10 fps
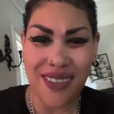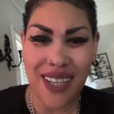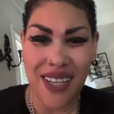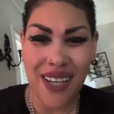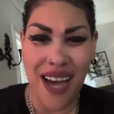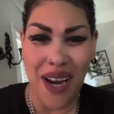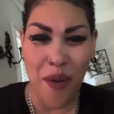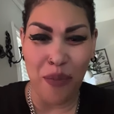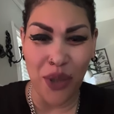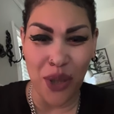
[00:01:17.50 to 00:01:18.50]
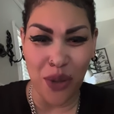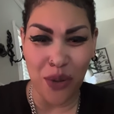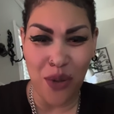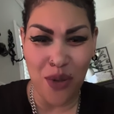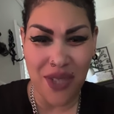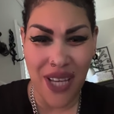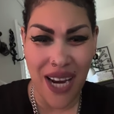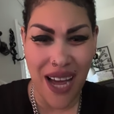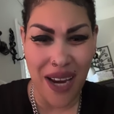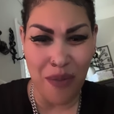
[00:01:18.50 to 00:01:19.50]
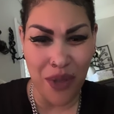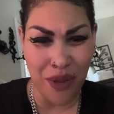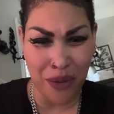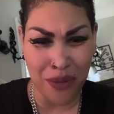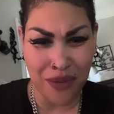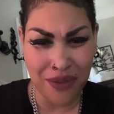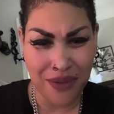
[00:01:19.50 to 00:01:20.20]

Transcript: Keke got a boo. Who said I got a boo?